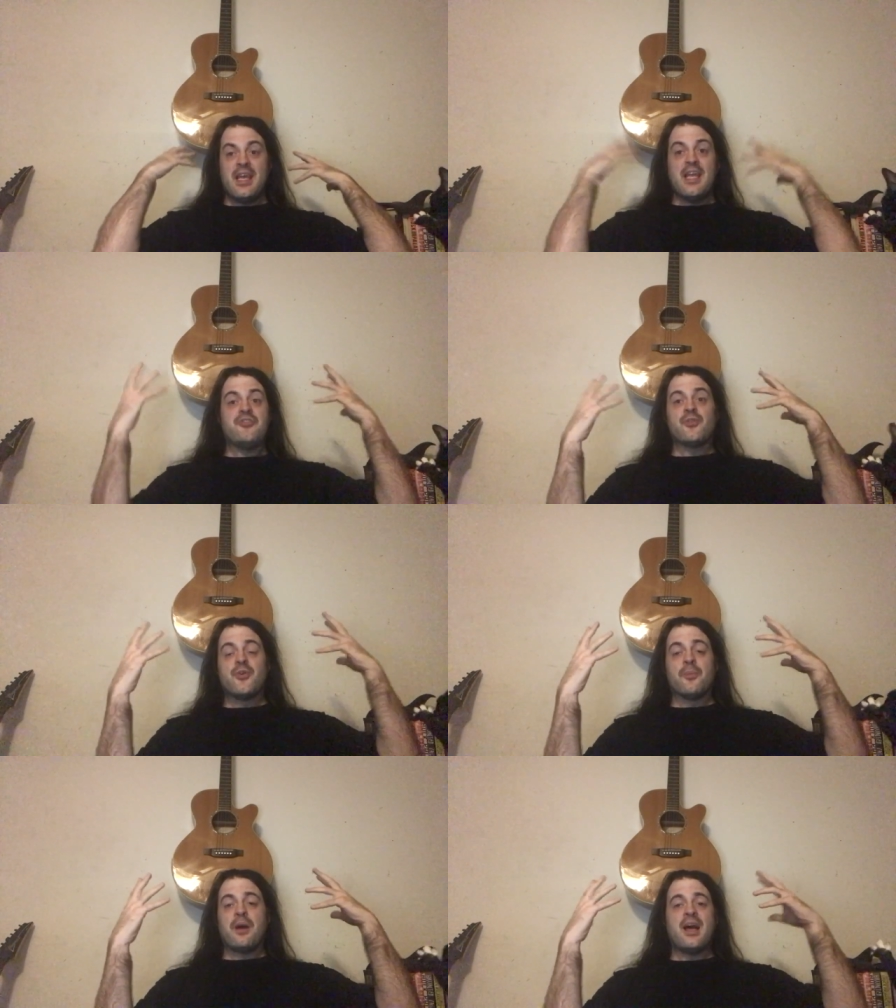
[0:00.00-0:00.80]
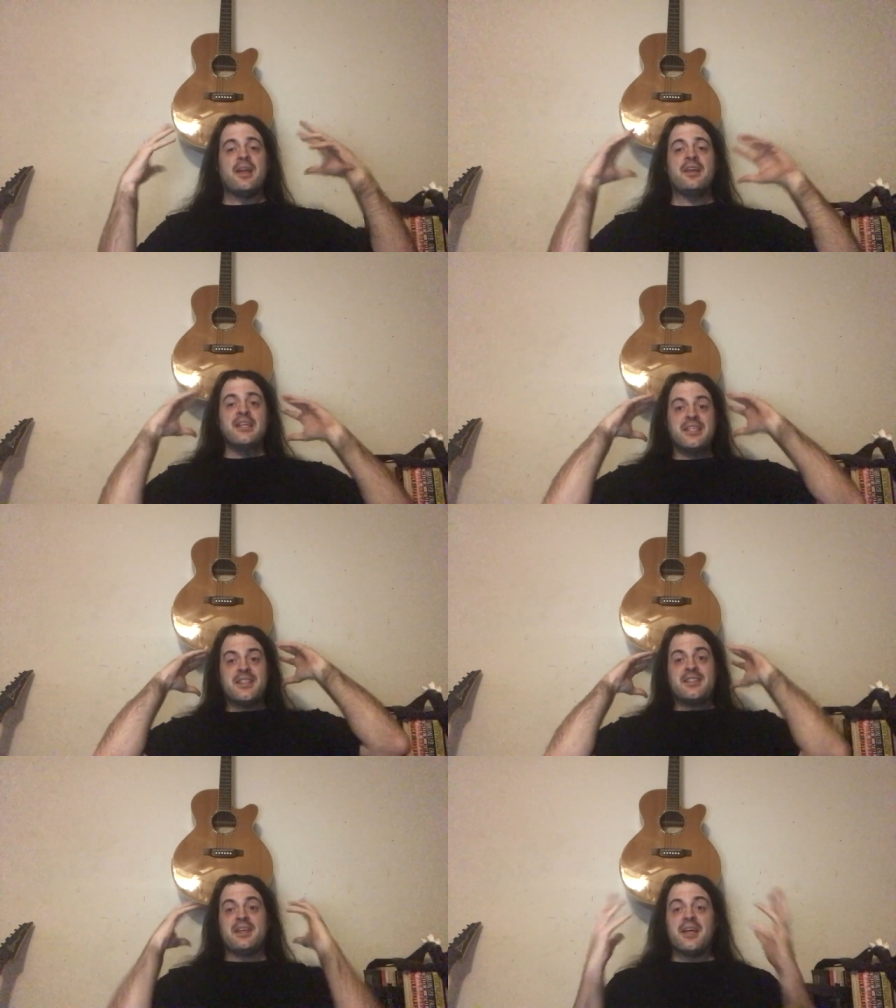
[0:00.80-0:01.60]
enter your mind,
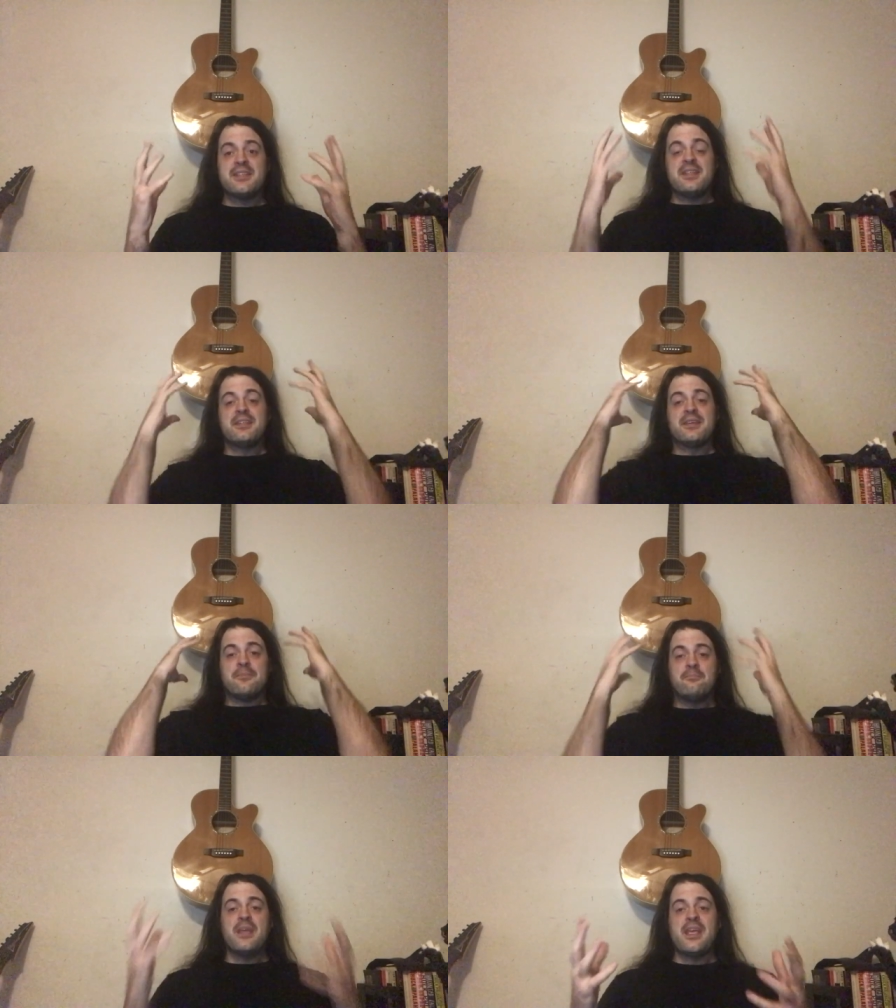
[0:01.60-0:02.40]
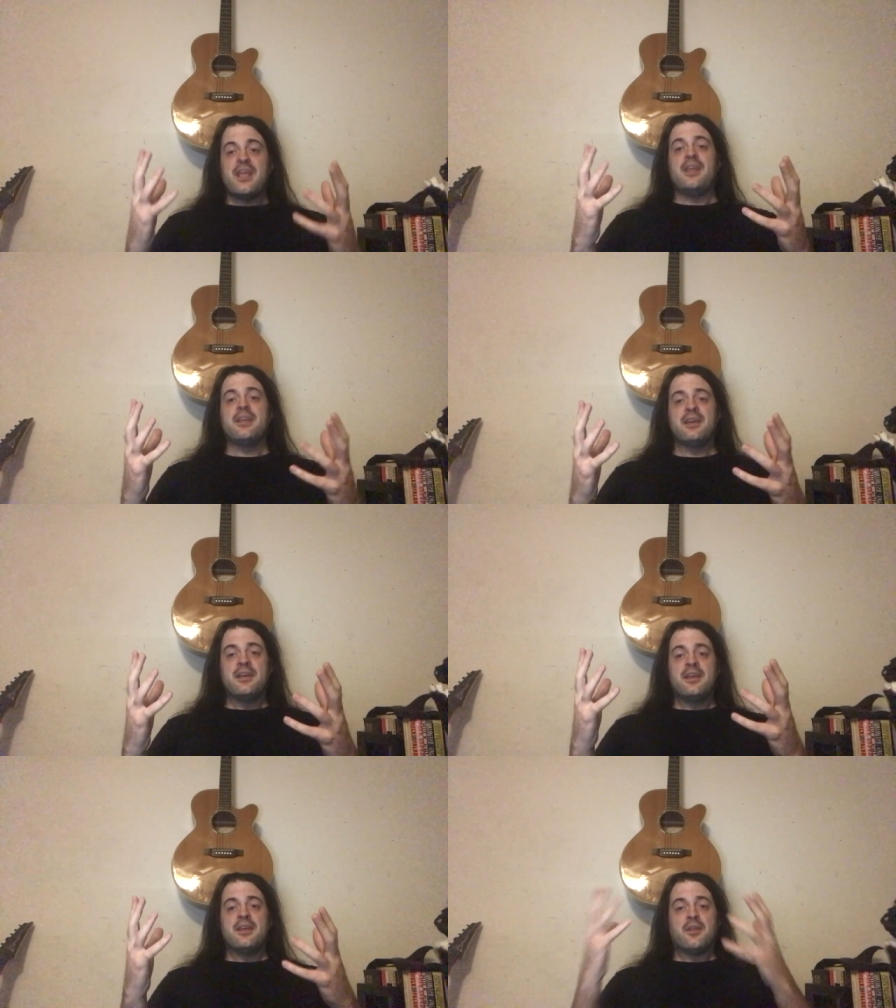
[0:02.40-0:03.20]
doesn't mean
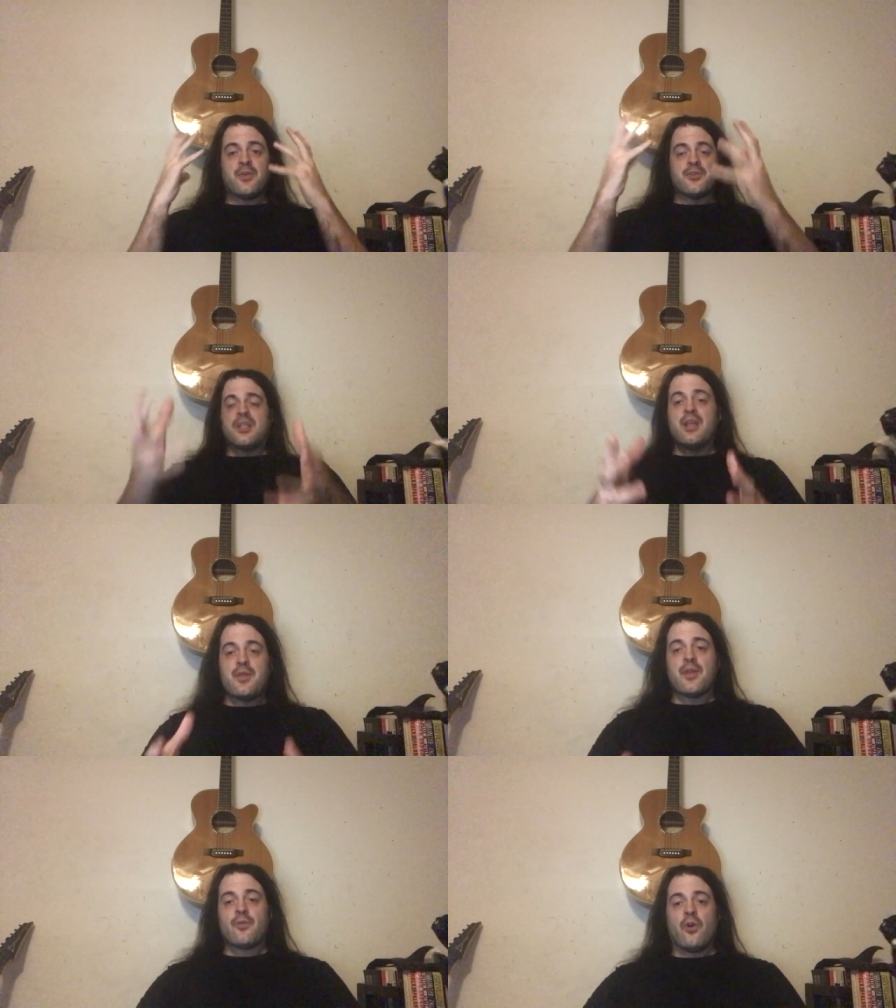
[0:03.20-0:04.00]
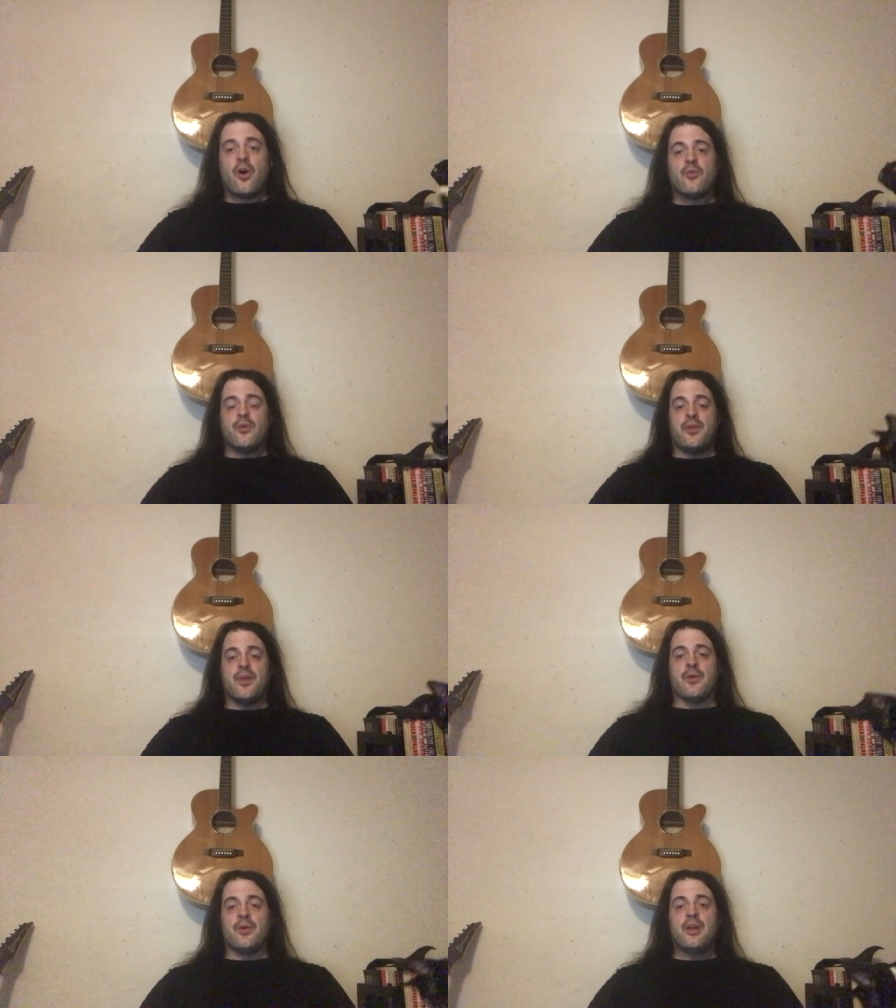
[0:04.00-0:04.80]
that there's anything wrong with
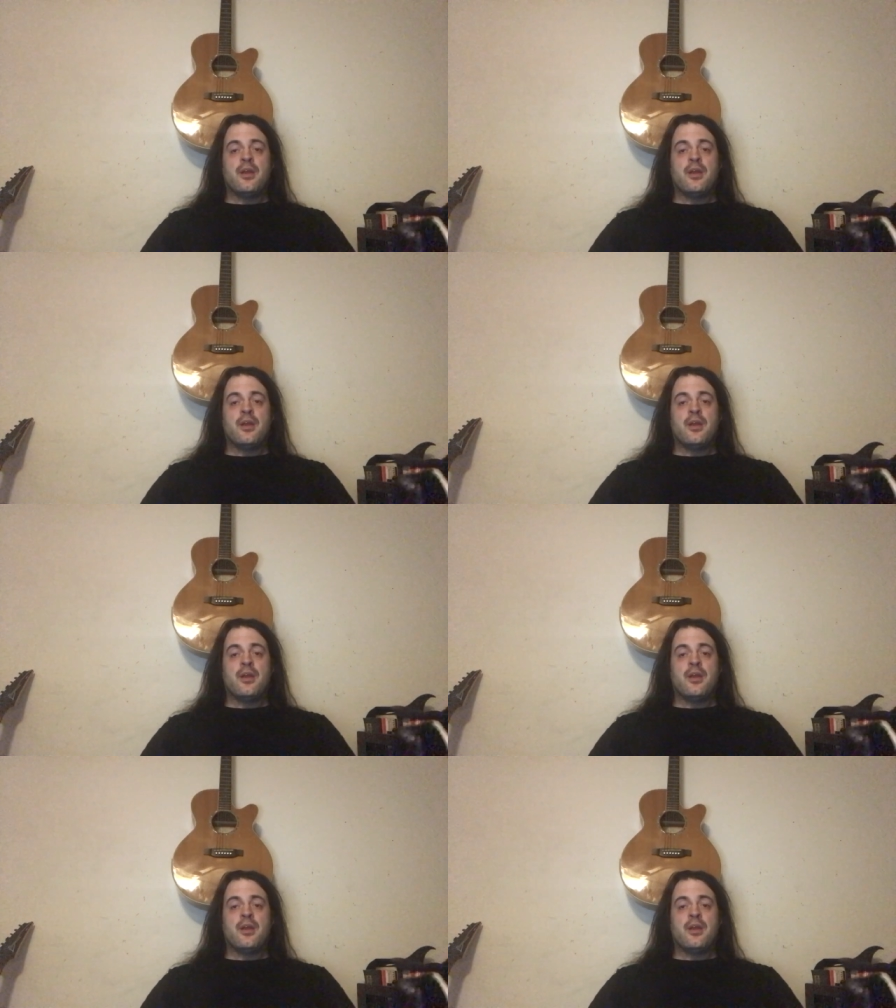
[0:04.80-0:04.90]
you.